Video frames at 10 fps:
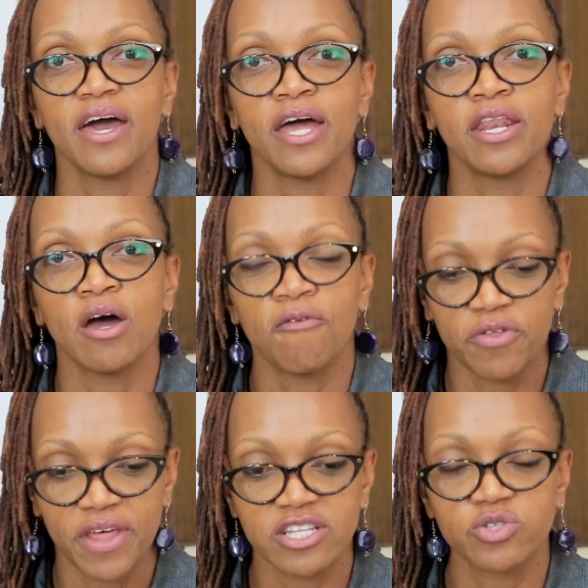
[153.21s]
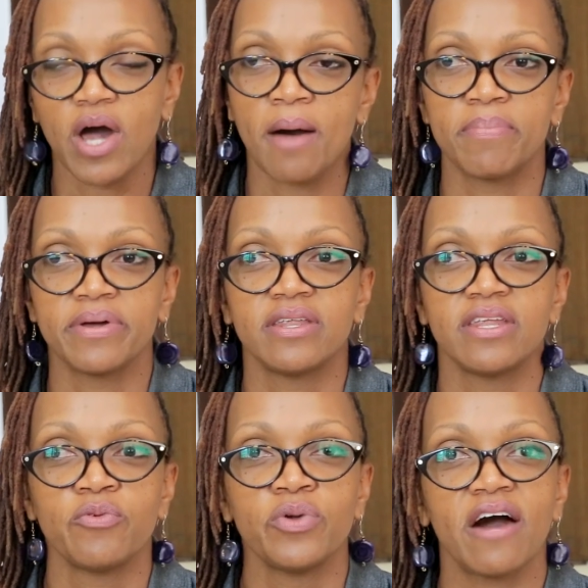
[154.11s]
And for that to happen,
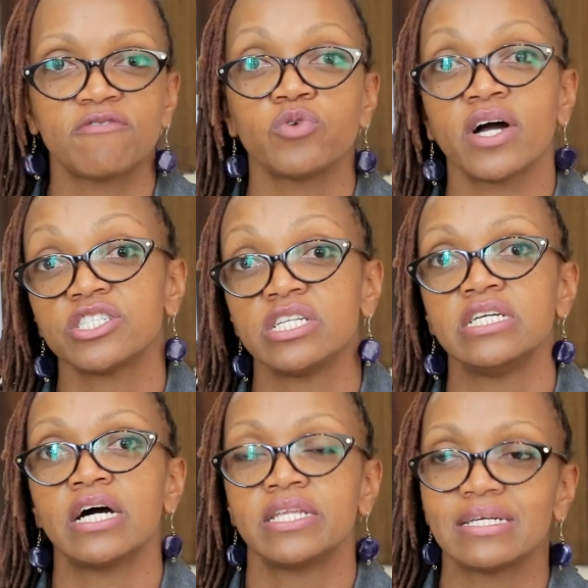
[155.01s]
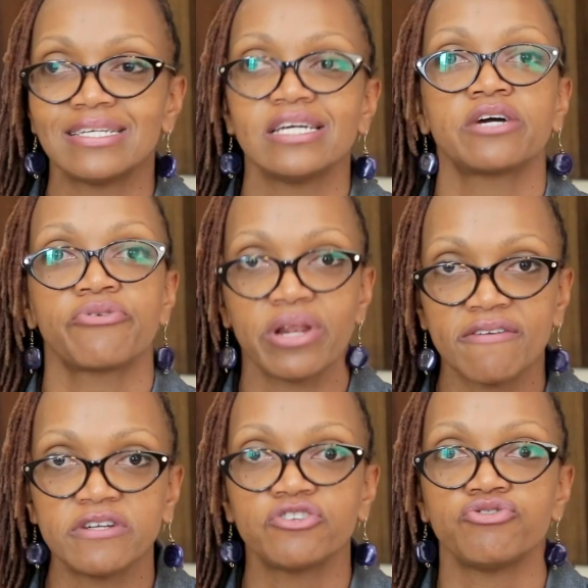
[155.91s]
we have to actually undertake
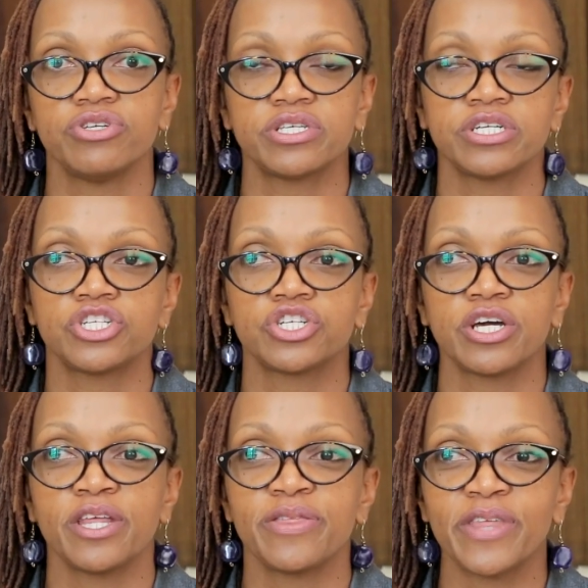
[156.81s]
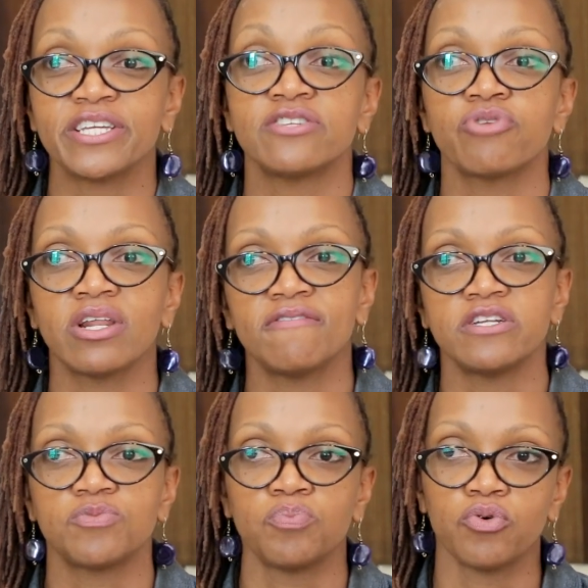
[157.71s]
relevant research that is
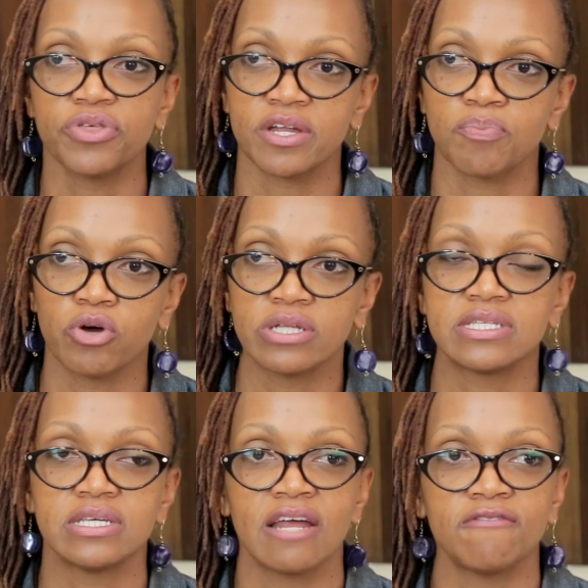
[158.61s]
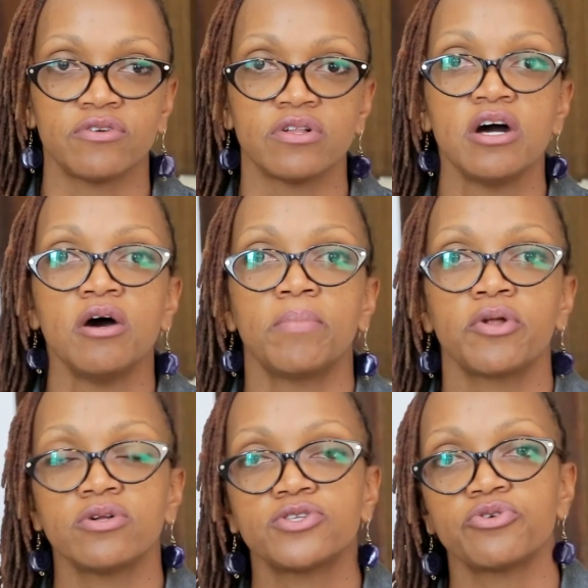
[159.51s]
relevant both at policy level but
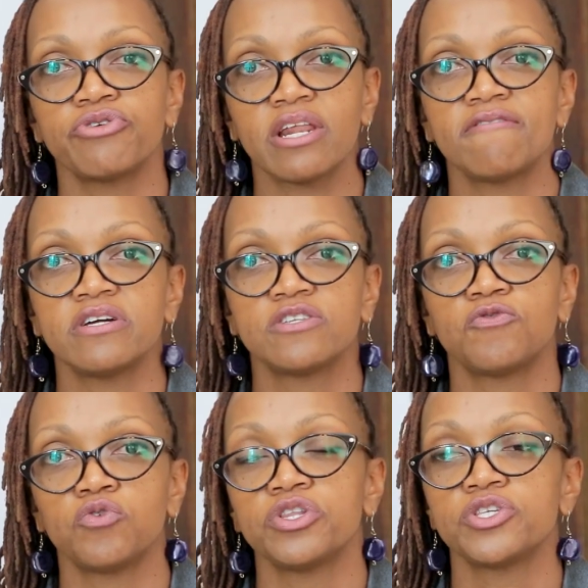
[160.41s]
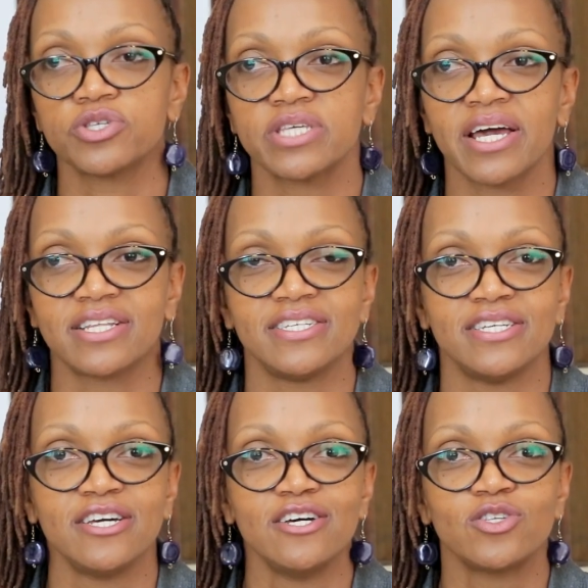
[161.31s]
also relevant for the society.
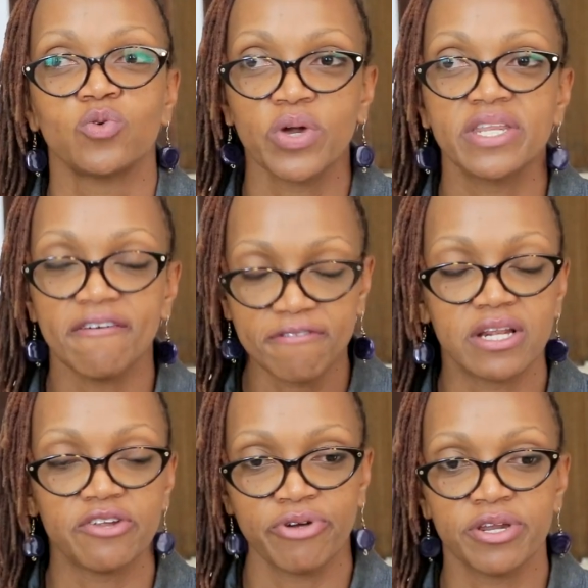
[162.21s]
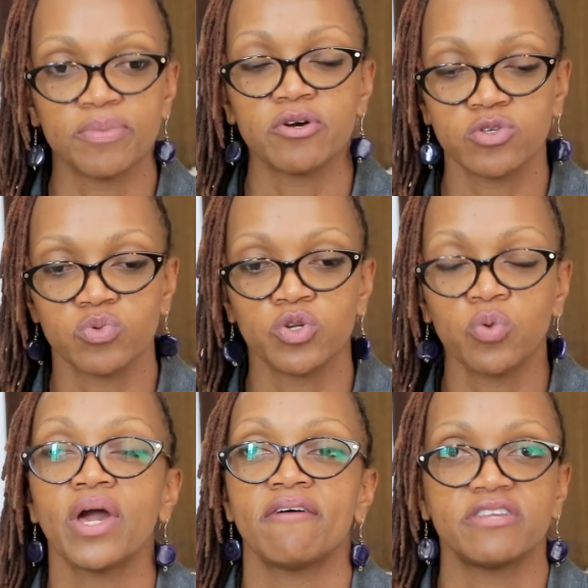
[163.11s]
So we're definitely ready, because we know
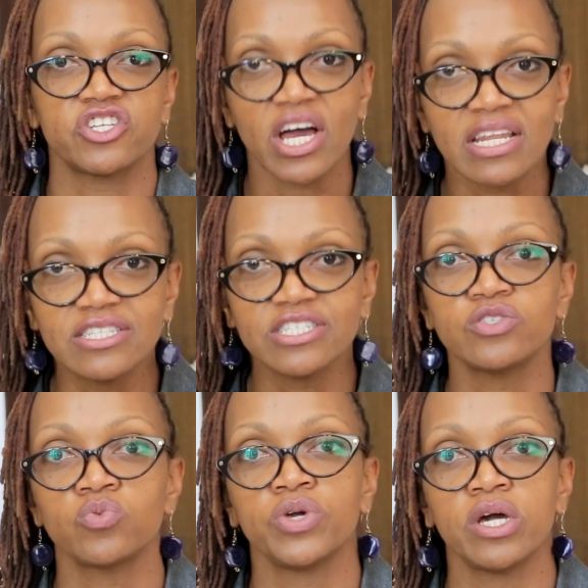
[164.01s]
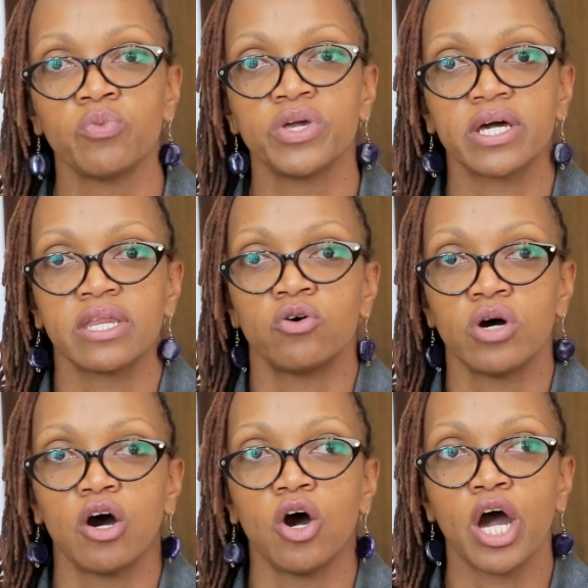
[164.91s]
we have the challenges. We can
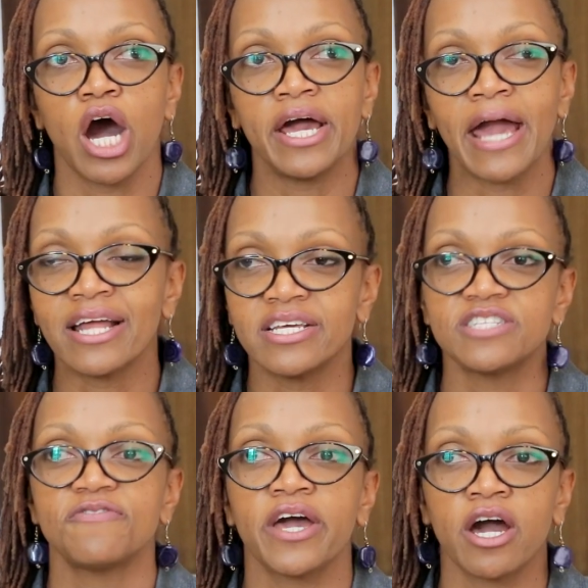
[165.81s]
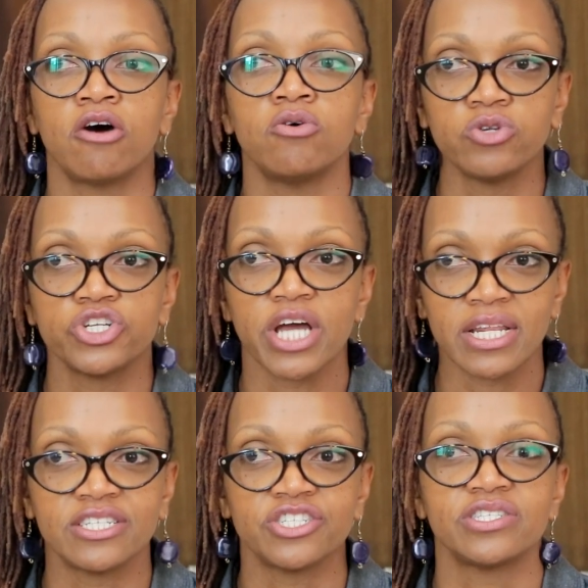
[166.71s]
identify our own
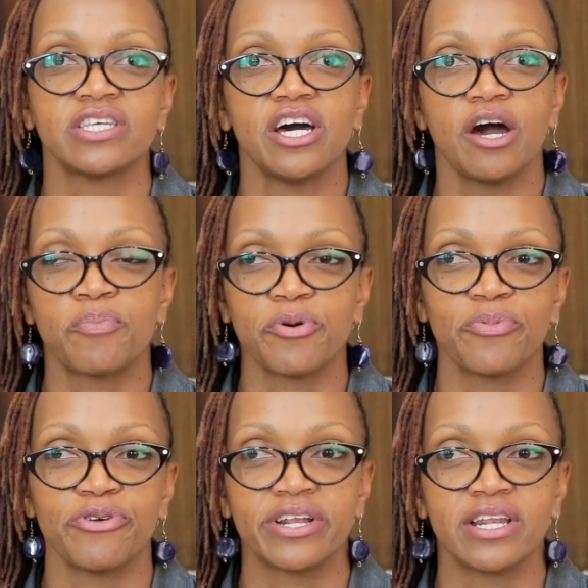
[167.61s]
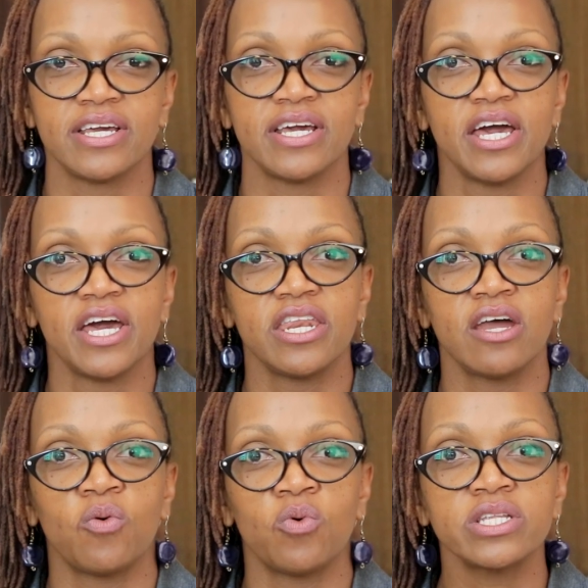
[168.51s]
challenges appropriately.
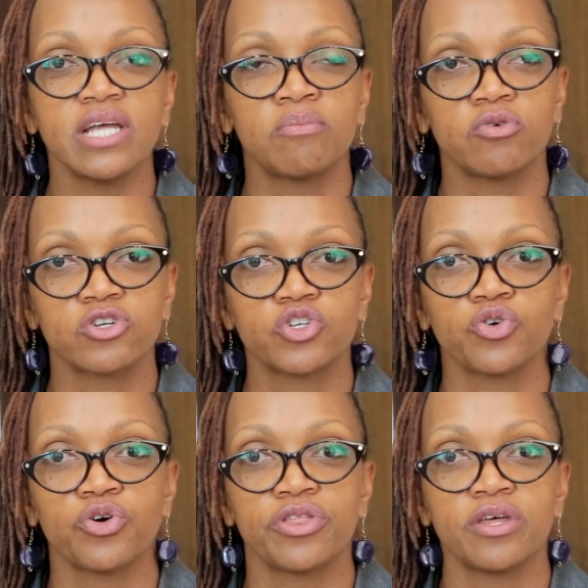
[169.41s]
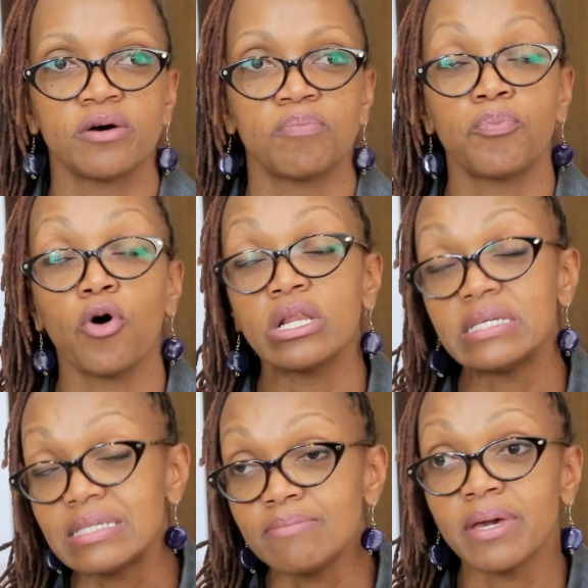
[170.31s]
Now, what I'm not sure the
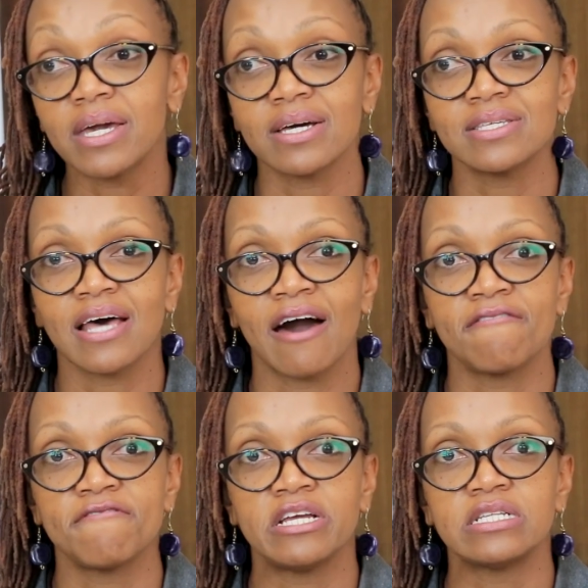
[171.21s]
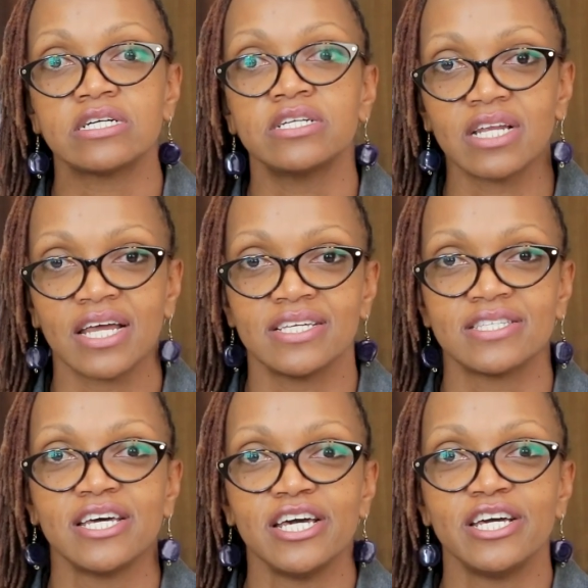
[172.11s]
policy makers have
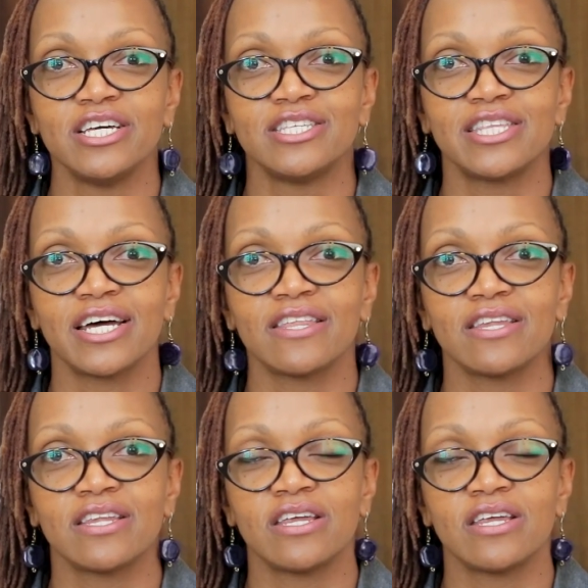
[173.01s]
internalized is that